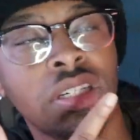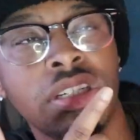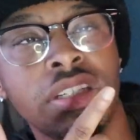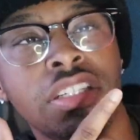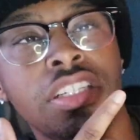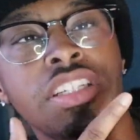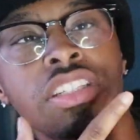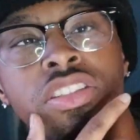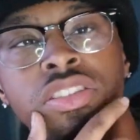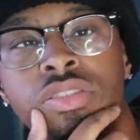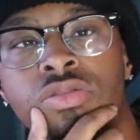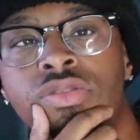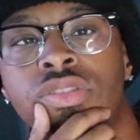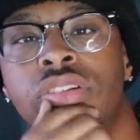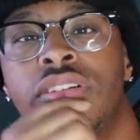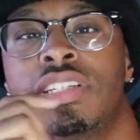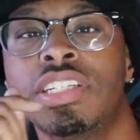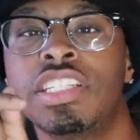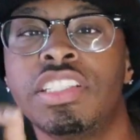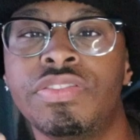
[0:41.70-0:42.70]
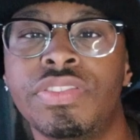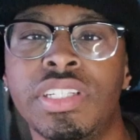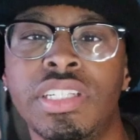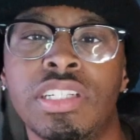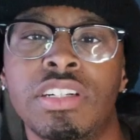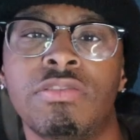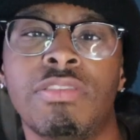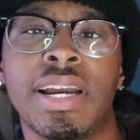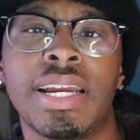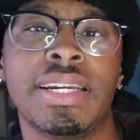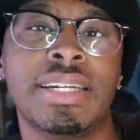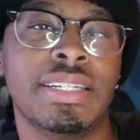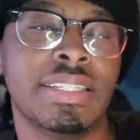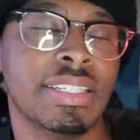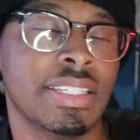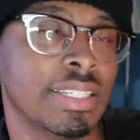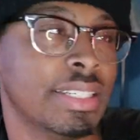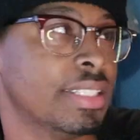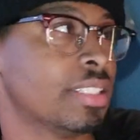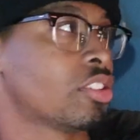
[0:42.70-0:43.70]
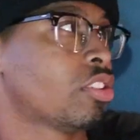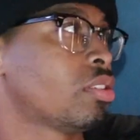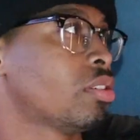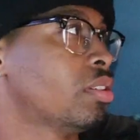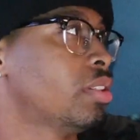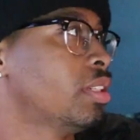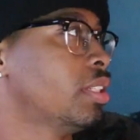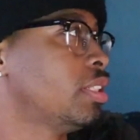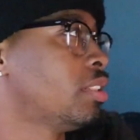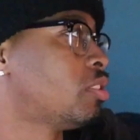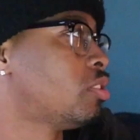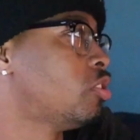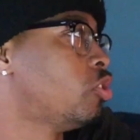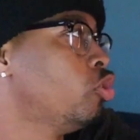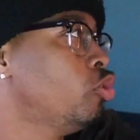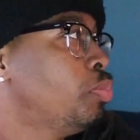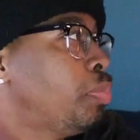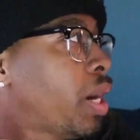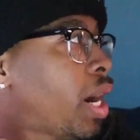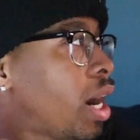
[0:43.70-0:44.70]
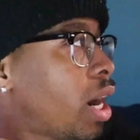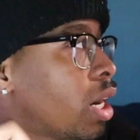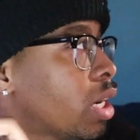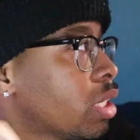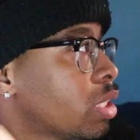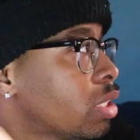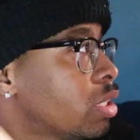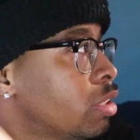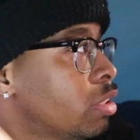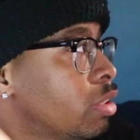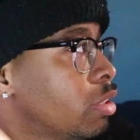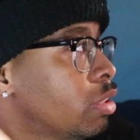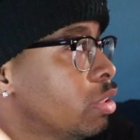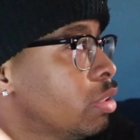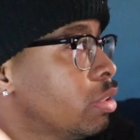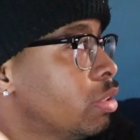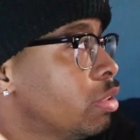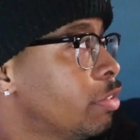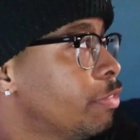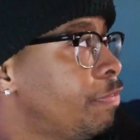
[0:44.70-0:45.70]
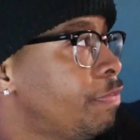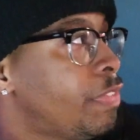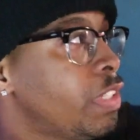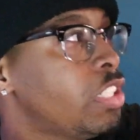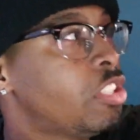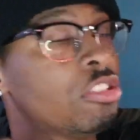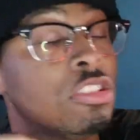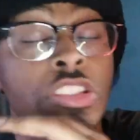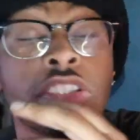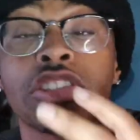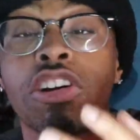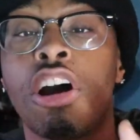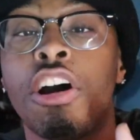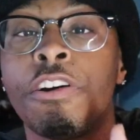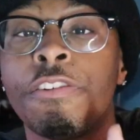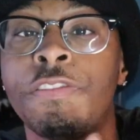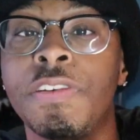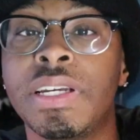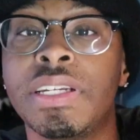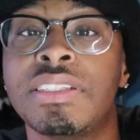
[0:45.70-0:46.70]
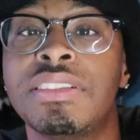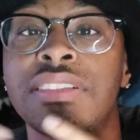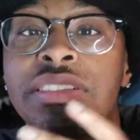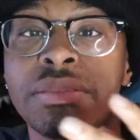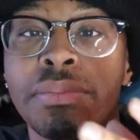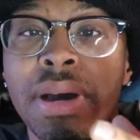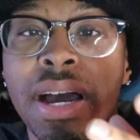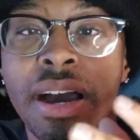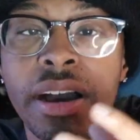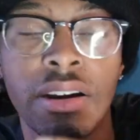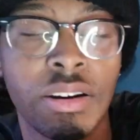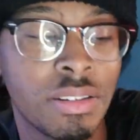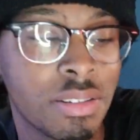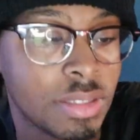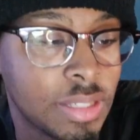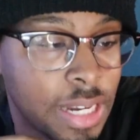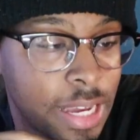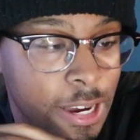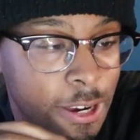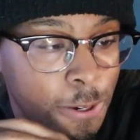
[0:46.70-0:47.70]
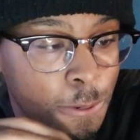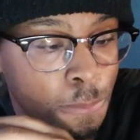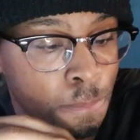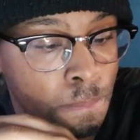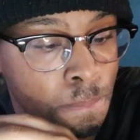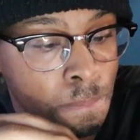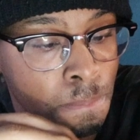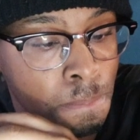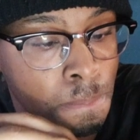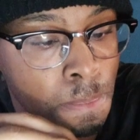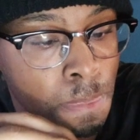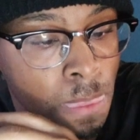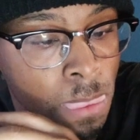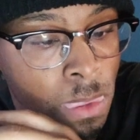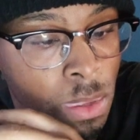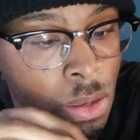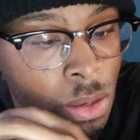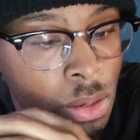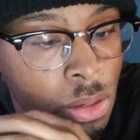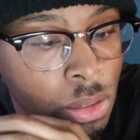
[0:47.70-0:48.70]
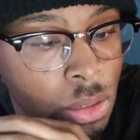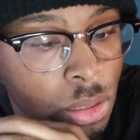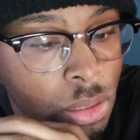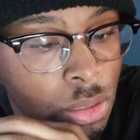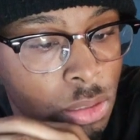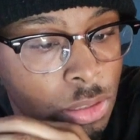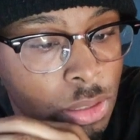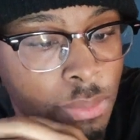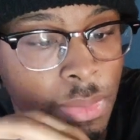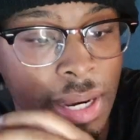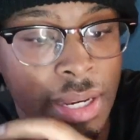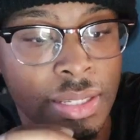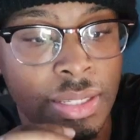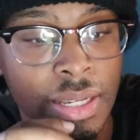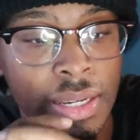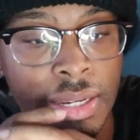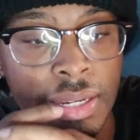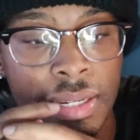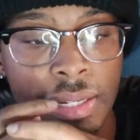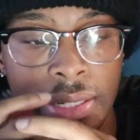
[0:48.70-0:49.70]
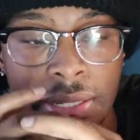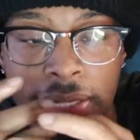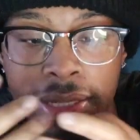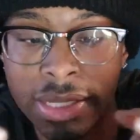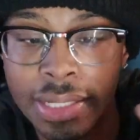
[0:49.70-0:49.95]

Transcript: this video right here is Tupac featuring Scarface Smile. Now, somebody said